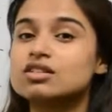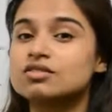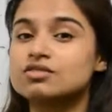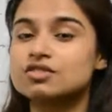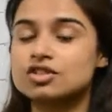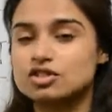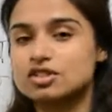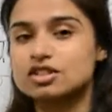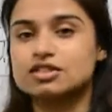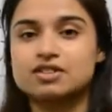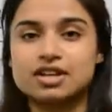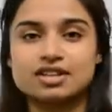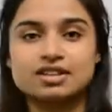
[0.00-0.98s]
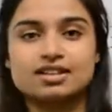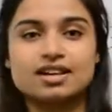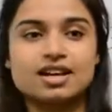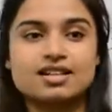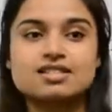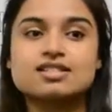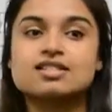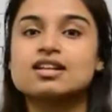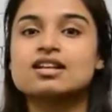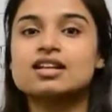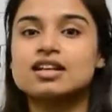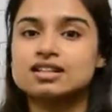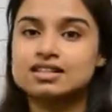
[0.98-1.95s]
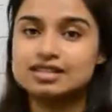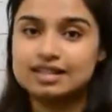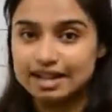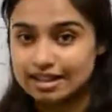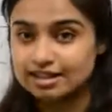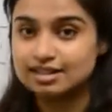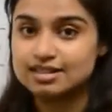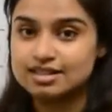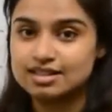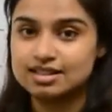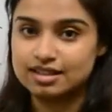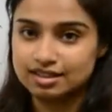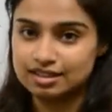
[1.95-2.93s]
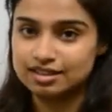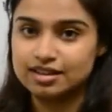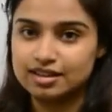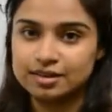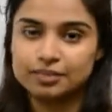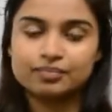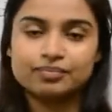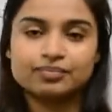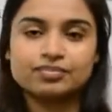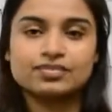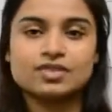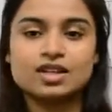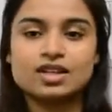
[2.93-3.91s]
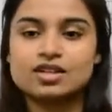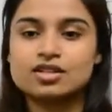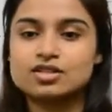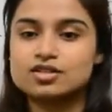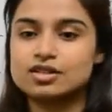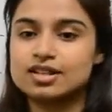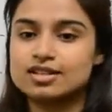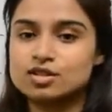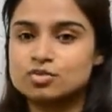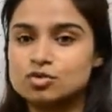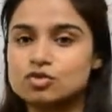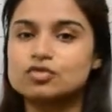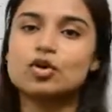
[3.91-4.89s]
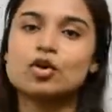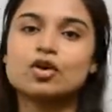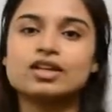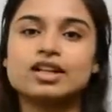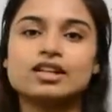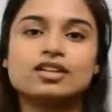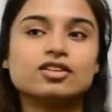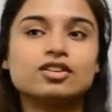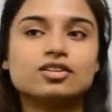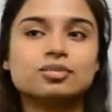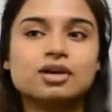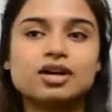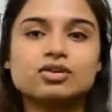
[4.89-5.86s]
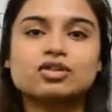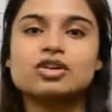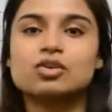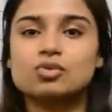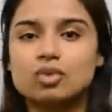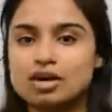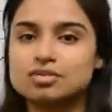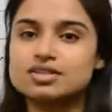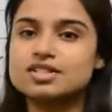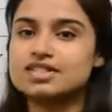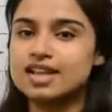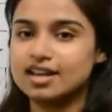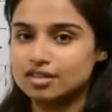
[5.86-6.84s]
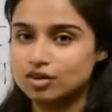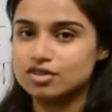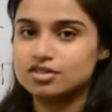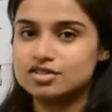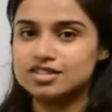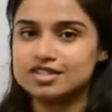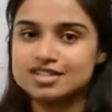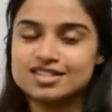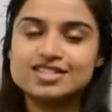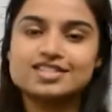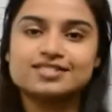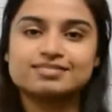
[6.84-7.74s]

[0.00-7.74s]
officially recognized dialects in India. So let's move on and learn about vowels and consonants.